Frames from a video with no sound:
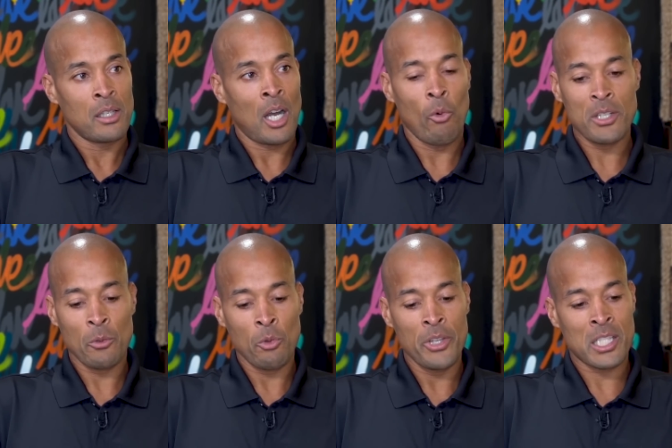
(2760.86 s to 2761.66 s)
I
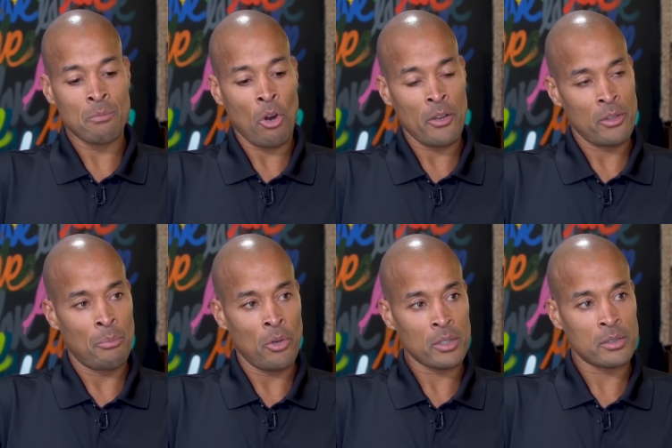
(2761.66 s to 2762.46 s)
wasn't really smart in the
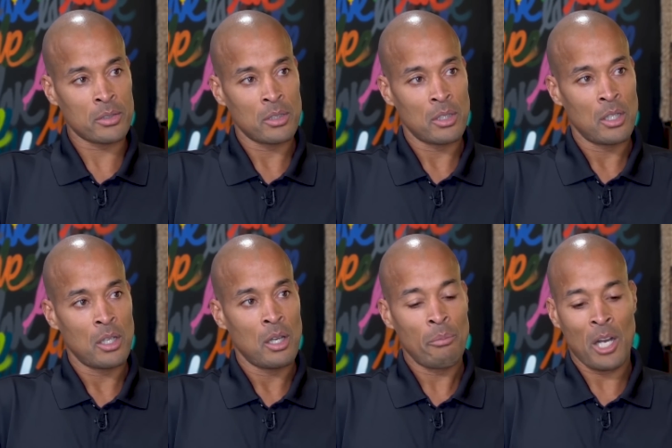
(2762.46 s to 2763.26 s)
books,
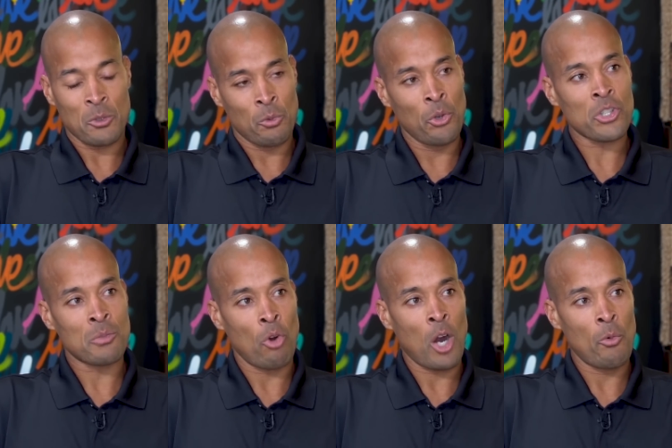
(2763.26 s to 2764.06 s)
yeah. but I was real
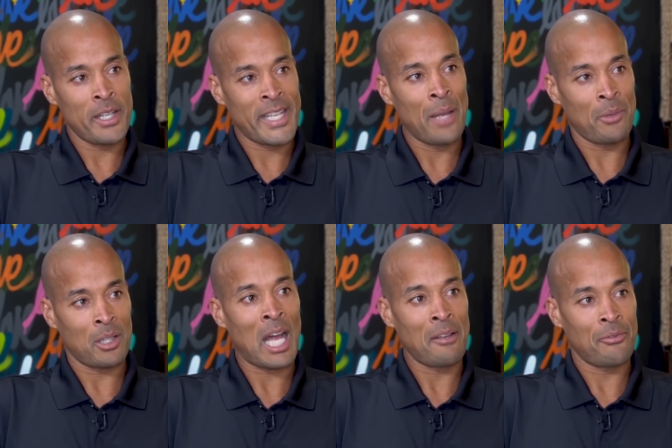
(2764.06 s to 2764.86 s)
smart when it came to
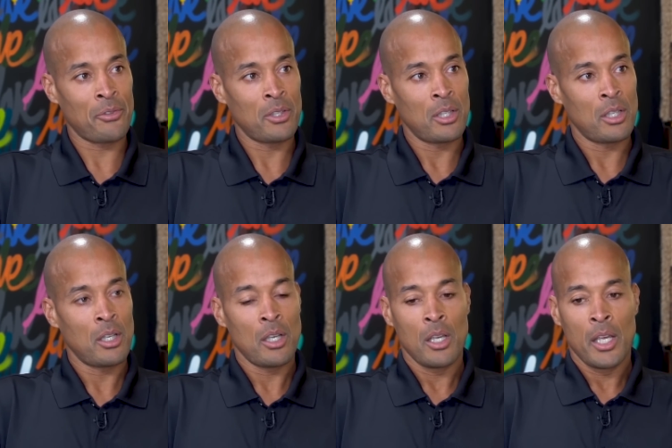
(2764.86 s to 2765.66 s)
life. Yeah.
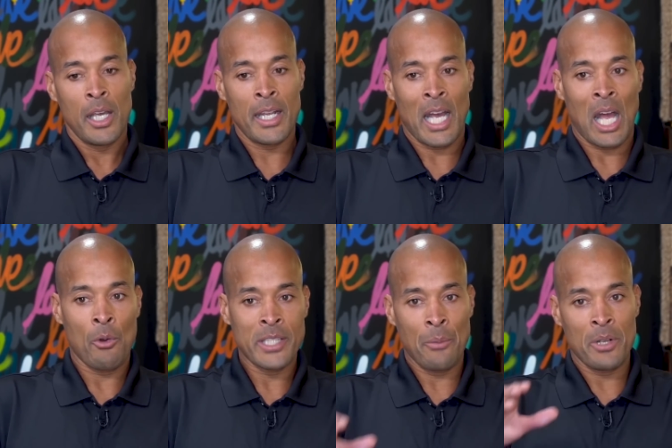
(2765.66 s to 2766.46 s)
And I
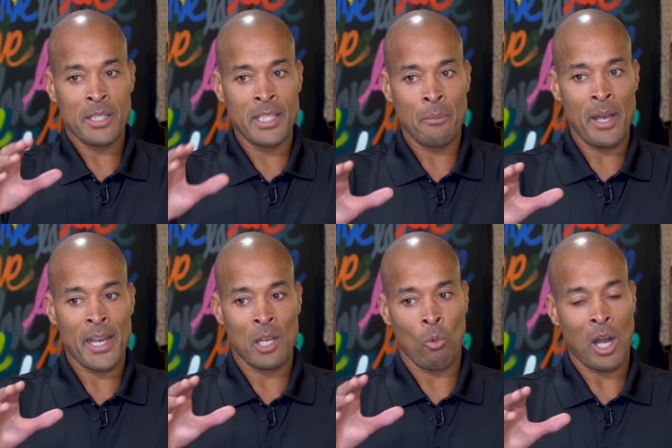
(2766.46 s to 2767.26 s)
was able to sit
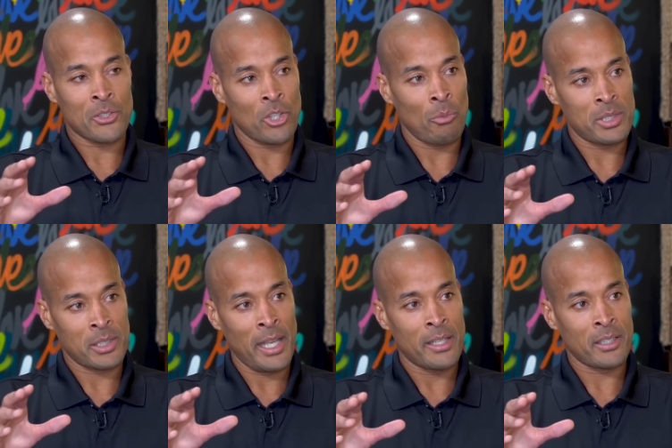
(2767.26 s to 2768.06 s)
back and watch her
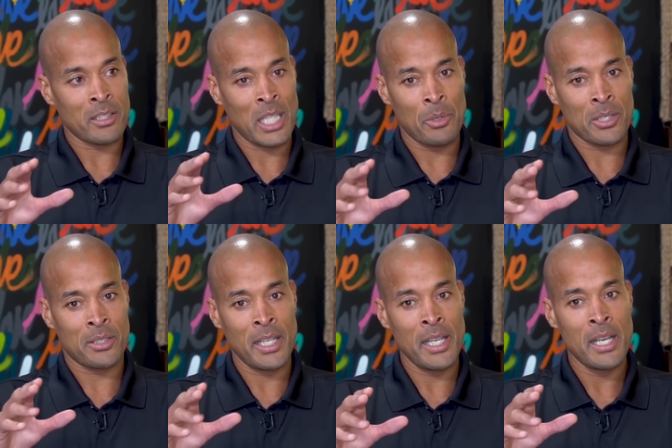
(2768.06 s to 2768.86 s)
mistakes. I was able to
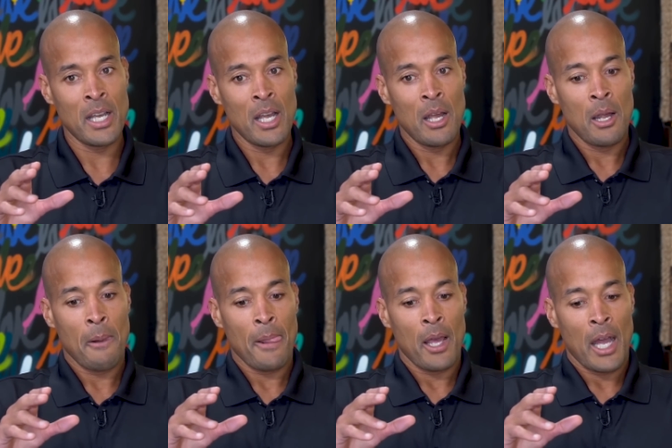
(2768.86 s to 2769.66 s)
see
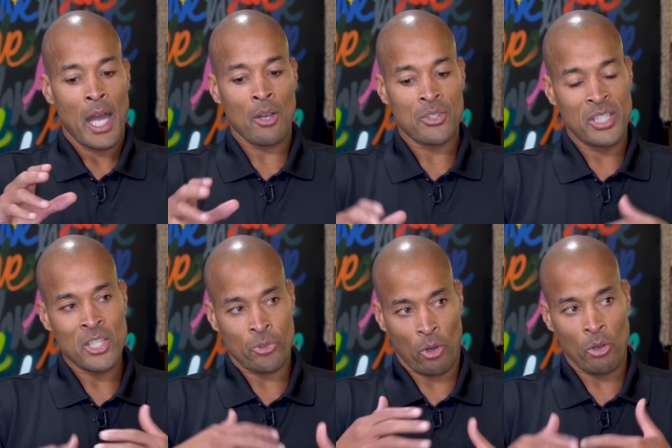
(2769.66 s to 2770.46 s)
how
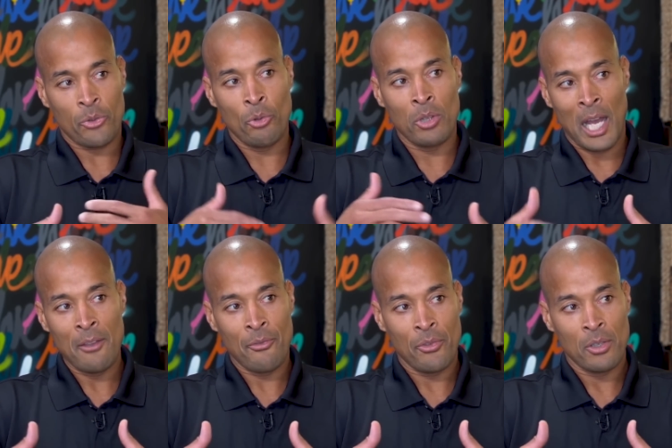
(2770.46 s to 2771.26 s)
she struggled through
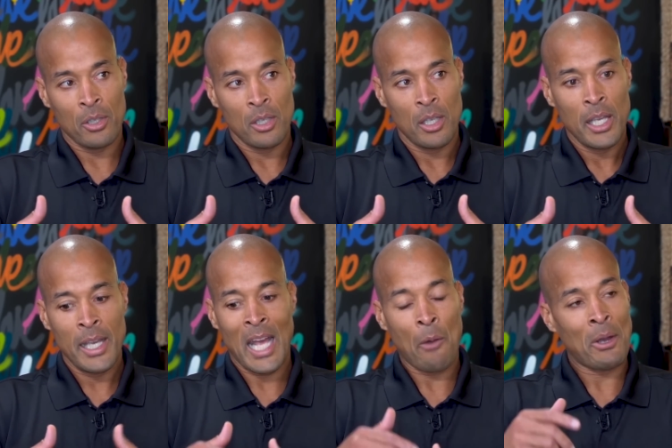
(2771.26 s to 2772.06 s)
life
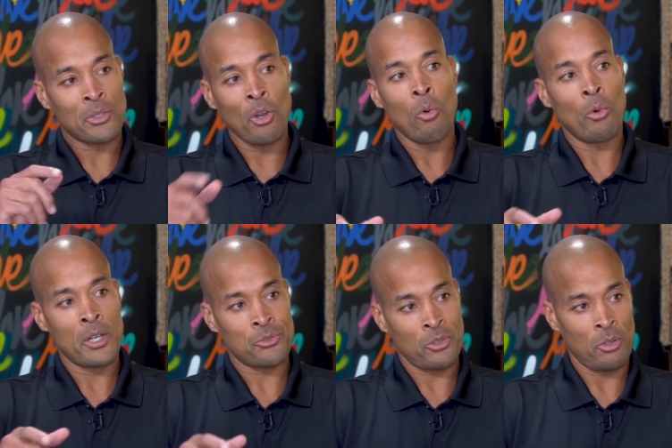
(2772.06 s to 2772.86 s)
and how I don't
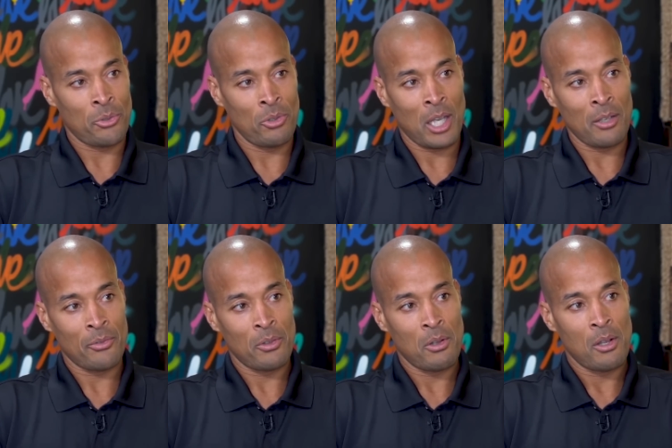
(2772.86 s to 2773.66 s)
want to struggle through
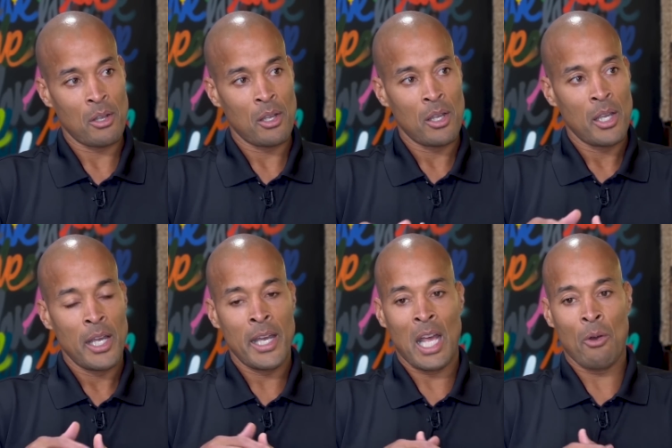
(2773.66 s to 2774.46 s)
life.
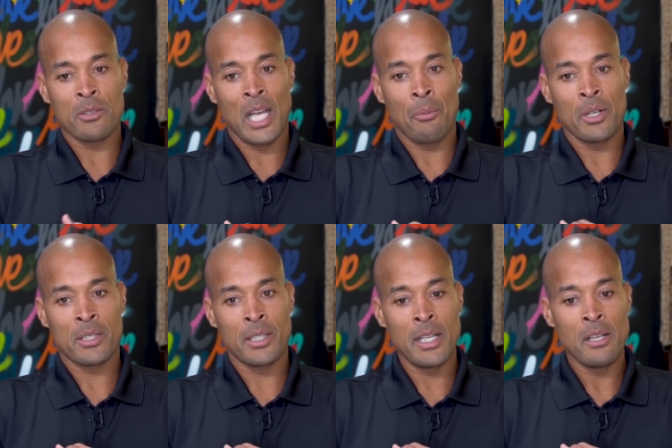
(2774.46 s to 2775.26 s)
And I was able
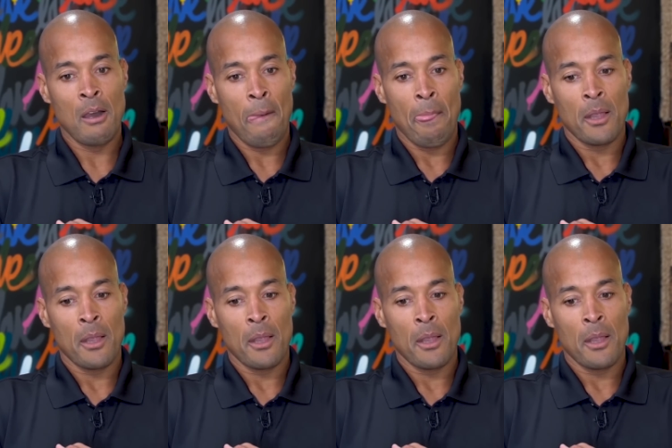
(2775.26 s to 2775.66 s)
to see